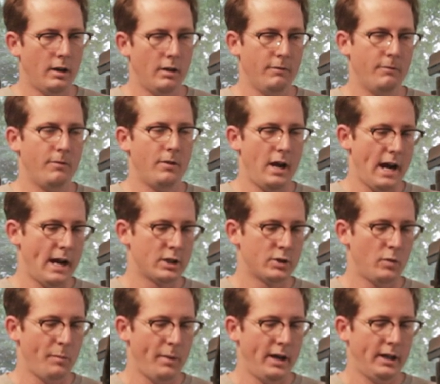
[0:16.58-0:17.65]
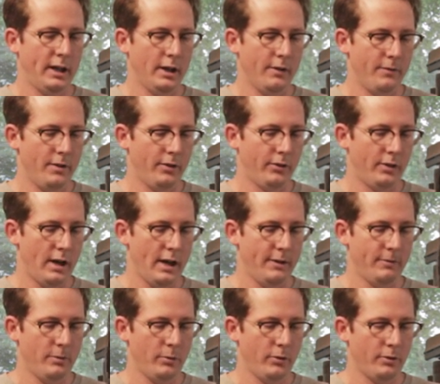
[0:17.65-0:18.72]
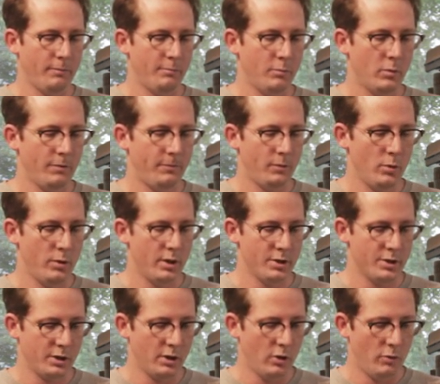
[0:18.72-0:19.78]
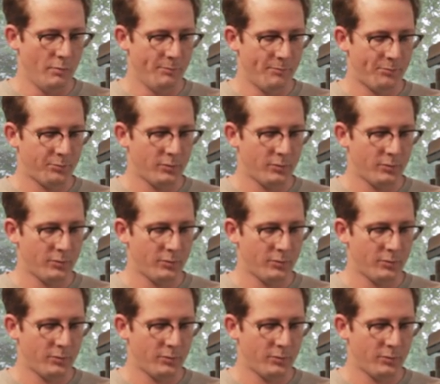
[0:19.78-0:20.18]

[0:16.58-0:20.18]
of the actual making of this knife a few years ago,